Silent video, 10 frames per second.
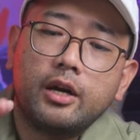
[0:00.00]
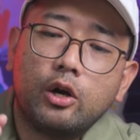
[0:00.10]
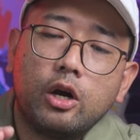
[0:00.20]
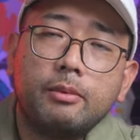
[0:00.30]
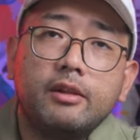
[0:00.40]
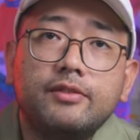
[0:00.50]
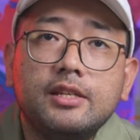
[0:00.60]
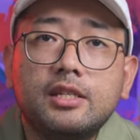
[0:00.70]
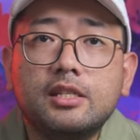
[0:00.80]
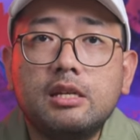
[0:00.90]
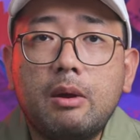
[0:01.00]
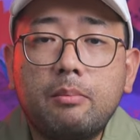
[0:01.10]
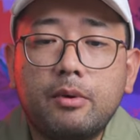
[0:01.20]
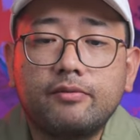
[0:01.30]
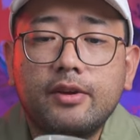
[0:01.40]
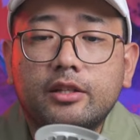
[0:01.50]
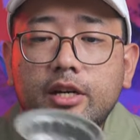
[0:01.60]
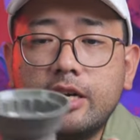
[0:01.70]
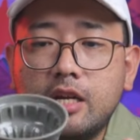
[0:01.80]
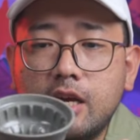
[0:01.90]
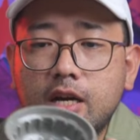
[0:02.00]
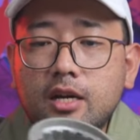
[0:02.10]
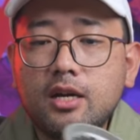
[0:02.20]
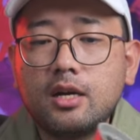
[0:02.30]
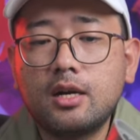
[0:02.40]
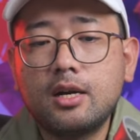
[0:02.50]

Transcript: normal V60 paper filter here,